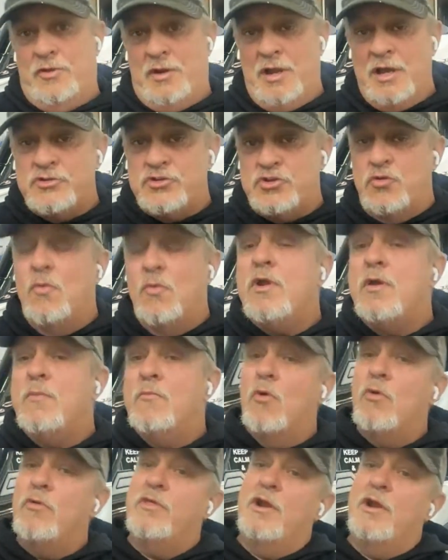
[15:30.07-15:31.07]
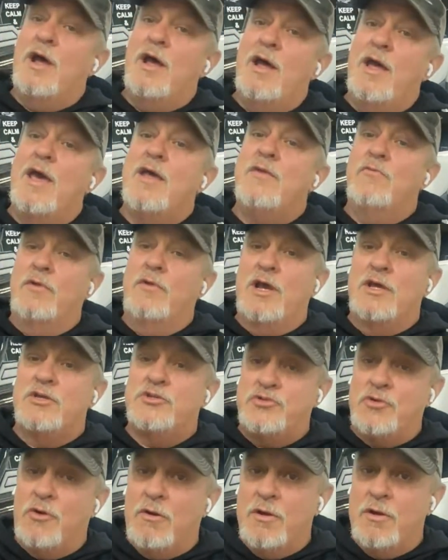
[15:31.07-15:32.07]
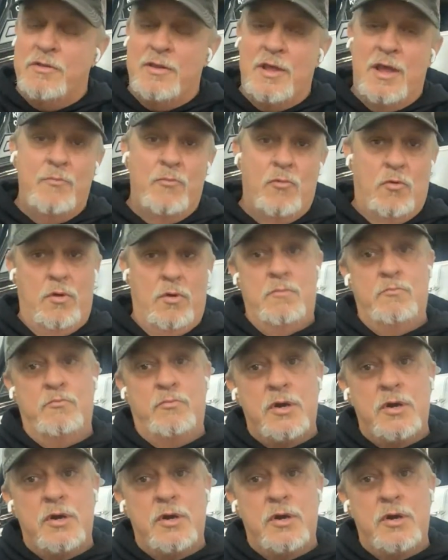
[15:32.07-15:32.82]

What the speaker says: and that's 20 more than I had when I started that morning.